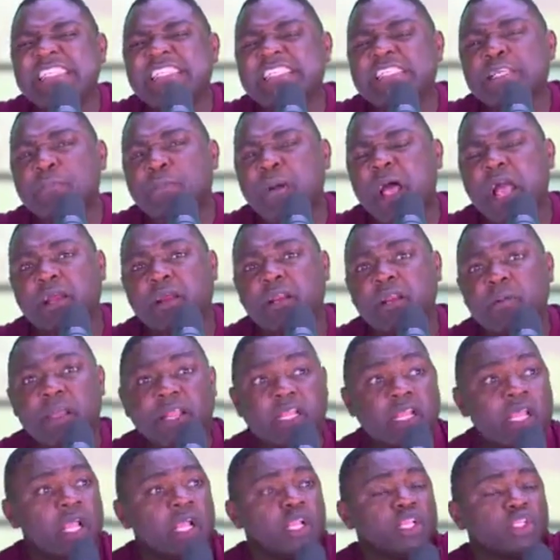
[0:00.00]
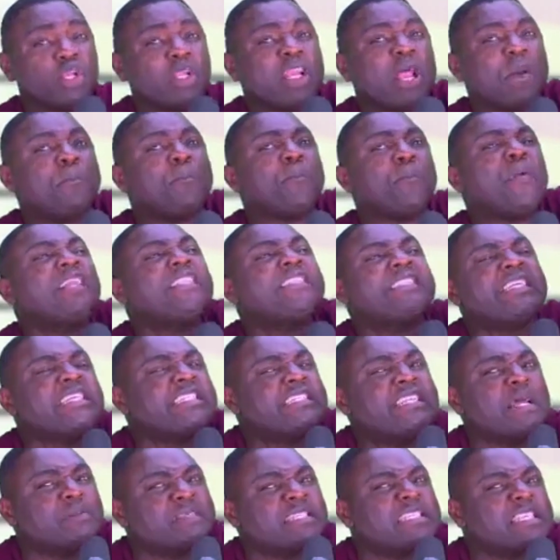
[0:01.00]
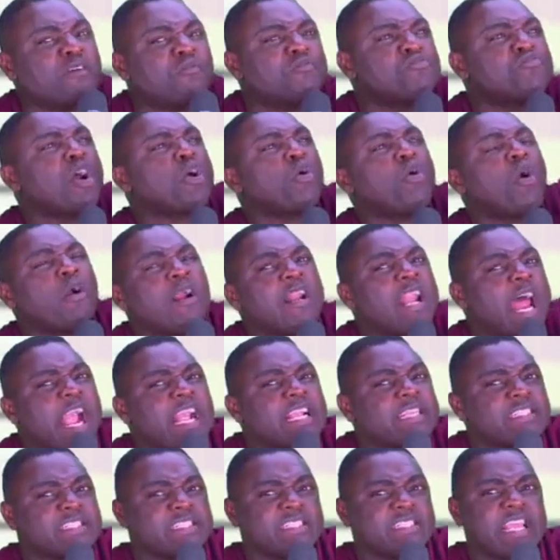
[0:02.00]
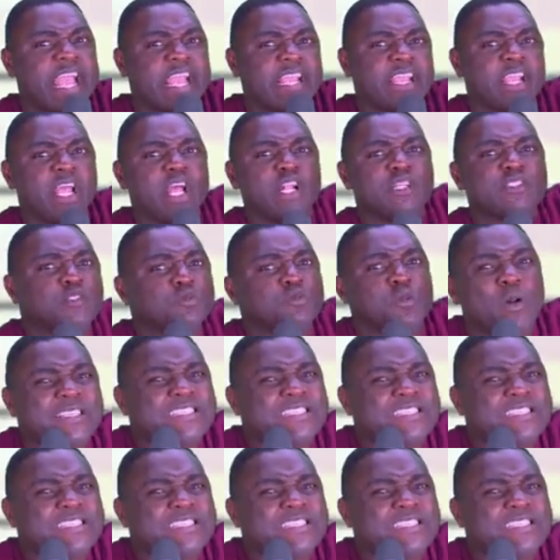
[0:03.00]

to do under the terms of the trusteeship agreement.